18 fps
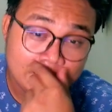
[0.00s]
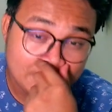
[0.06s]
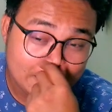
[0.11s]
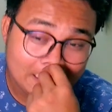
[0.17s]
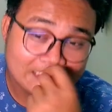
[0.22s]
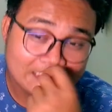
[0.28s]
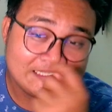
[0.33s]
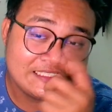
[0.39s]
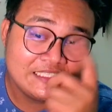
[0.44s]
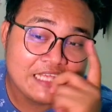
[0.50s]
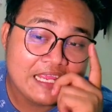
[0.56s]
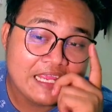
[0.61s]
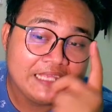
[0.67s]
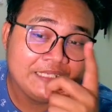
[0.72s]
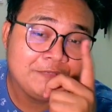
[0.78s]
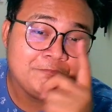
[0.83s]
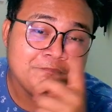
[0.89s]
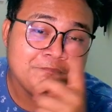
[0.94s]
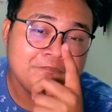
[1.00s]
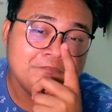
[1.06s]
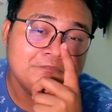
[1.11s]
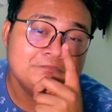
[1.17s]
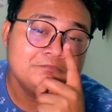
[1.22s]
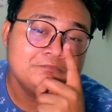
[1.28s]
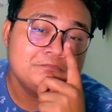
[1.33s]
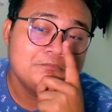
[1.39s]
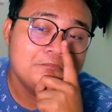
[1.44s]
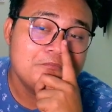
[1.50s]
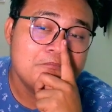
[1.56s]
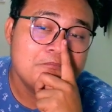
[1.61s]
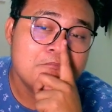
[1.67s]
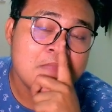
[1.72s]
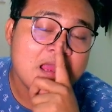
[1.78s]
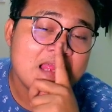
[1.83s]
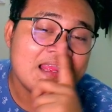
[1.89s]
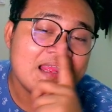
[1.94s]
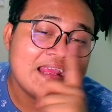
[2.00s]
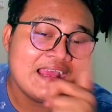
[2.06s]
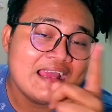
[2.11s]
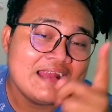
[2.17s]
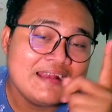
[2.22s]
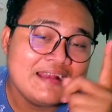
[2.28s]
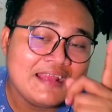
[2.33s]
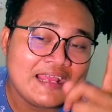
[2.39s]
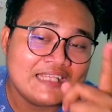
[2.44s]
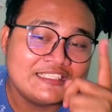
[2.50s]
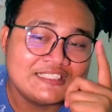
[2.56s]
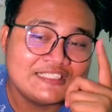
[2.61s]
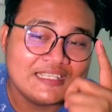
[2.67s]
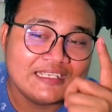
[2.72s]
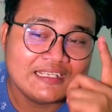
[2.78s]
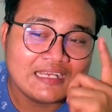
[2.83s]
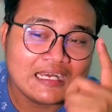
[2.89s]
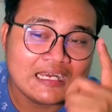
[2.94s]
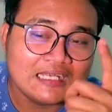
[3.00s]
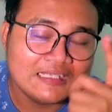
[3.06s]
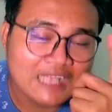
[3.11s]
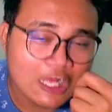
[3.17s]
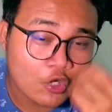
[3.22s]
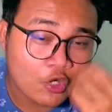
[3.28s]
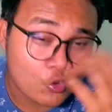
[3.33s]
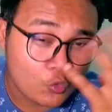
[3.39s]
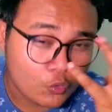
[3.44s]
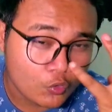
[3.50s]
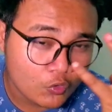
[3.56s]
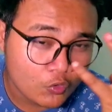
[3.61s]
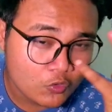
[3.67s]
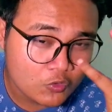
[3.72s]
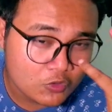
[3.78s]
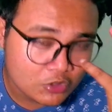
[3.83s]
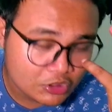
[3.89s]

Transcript: A chain mangane chinga lago